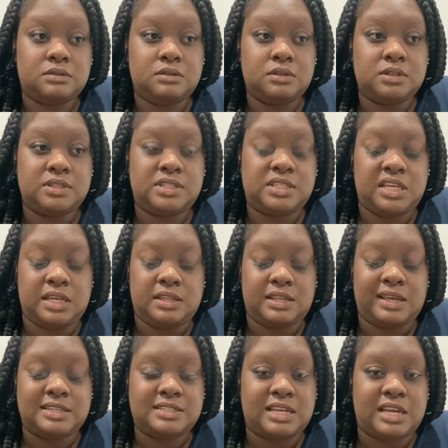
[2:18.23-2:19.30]
Seeing
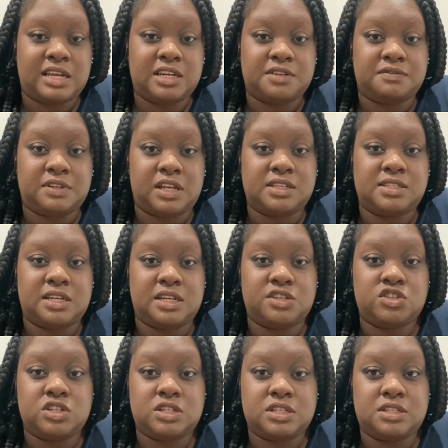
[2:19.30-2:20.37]
that side of Los
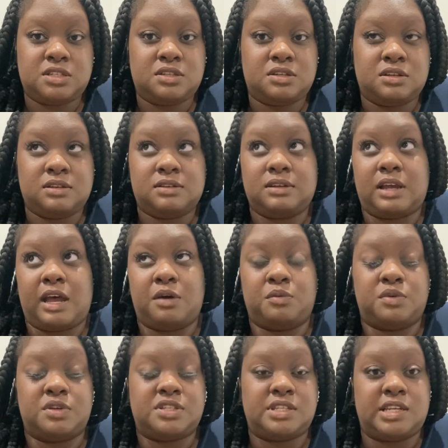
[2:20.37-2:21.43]
Angeles, I
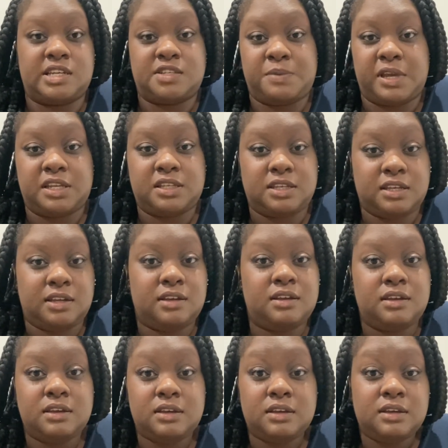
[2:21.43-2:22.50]
wasn't expecting
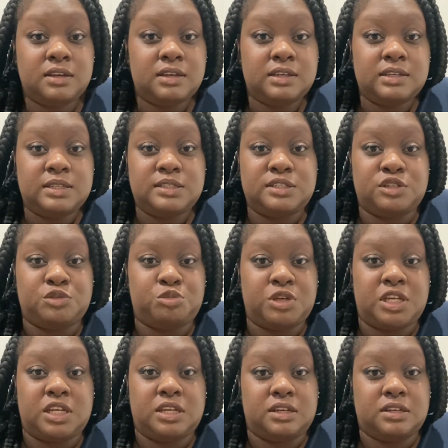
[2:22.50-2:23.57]
to
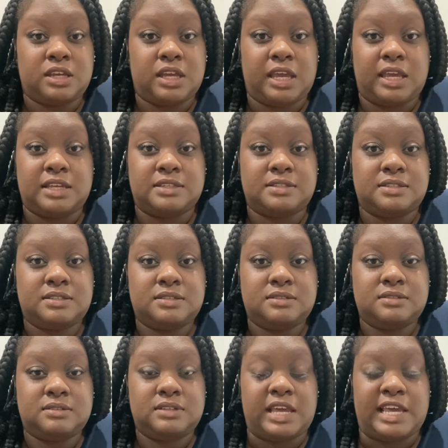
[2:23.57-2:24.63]
be as
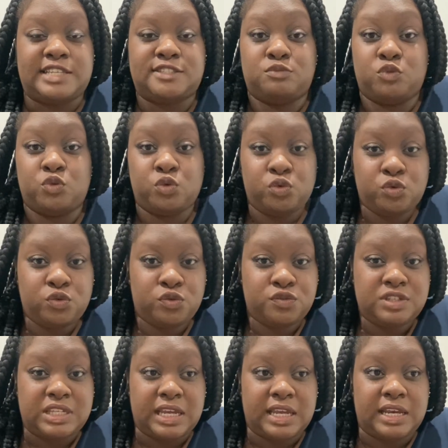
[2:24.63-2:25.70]

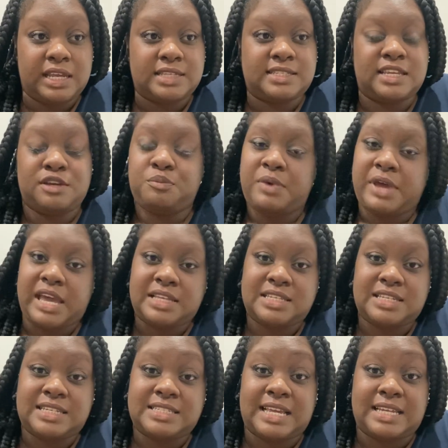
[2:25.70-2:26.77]
moved and as
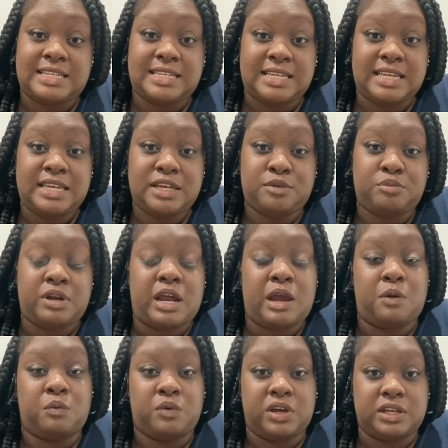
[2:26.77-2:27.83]
impacted as I did, but I
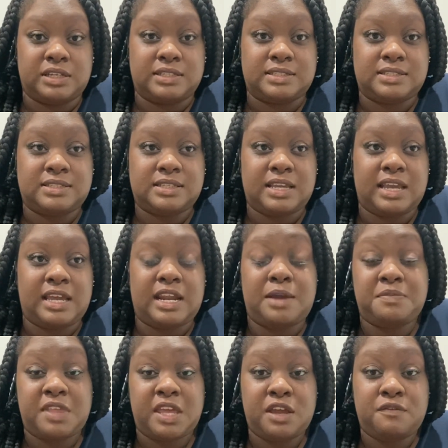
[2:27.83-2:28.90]
was. And
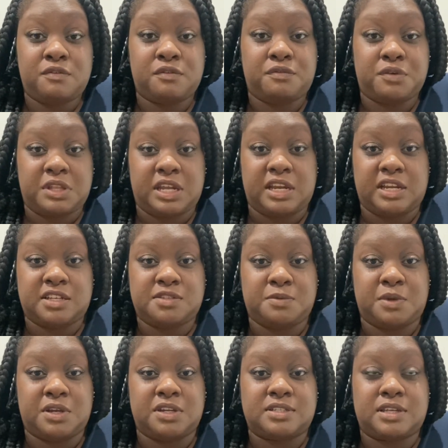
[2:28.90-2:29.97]
I'm thankful for that
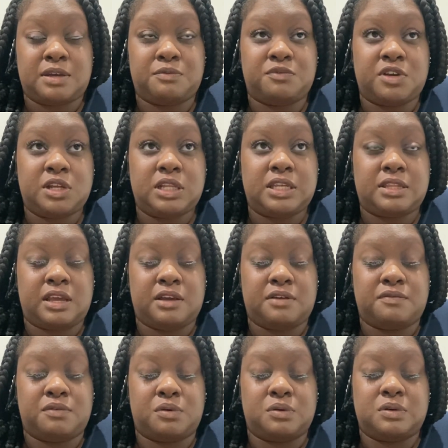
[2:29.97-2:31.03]
experience. I'm really
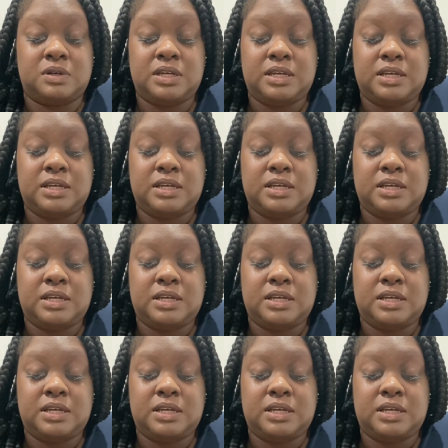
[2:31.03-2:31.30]
thankful.